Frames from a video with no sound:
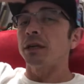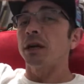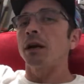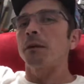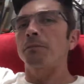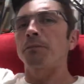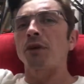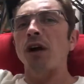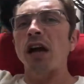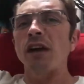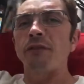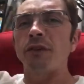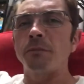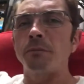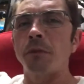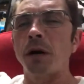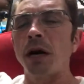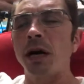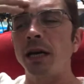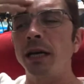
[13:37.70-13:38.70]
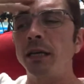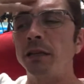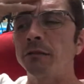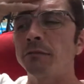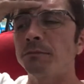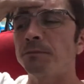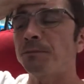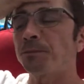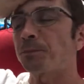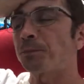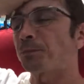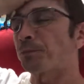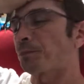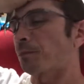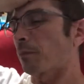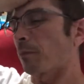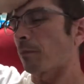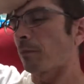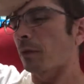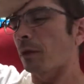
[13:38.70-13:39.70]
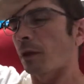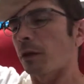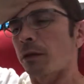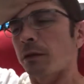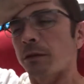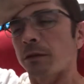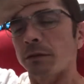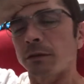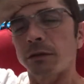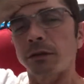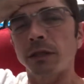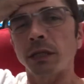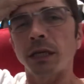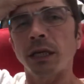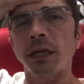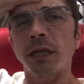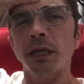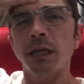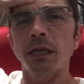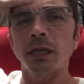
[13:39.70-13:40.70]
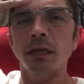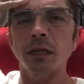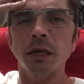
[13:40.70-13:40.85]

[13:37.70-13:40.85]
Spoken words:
private mine digging in